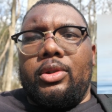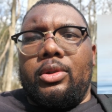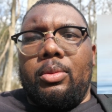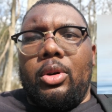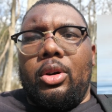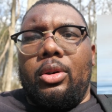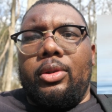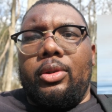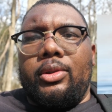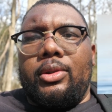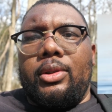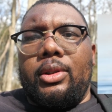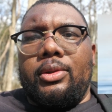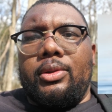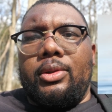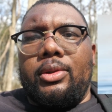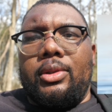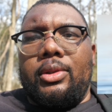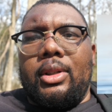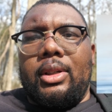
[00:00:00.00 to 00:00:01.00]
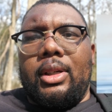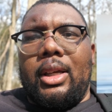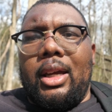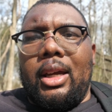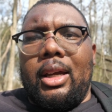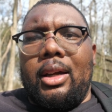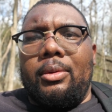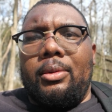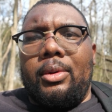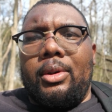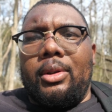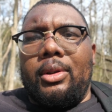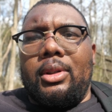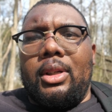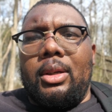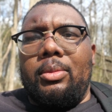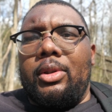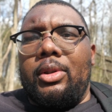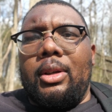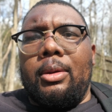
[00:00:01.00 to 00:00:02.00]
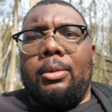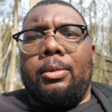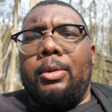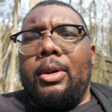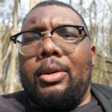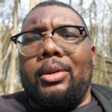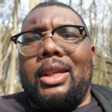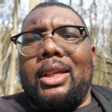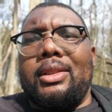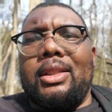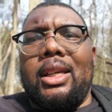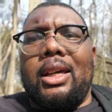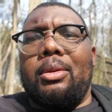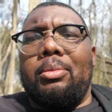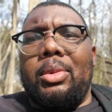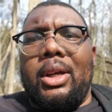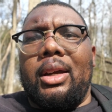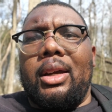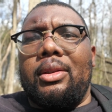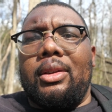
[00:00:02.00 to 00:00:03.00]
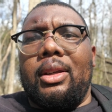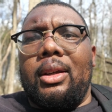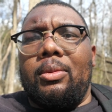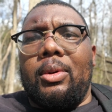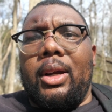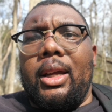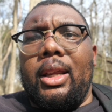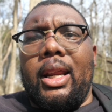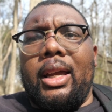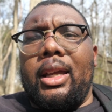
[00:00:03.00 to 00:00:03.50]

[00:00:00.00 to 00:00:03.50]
Smaller sensors tend to have a deeper depth of field, and that's not a bad thing, right?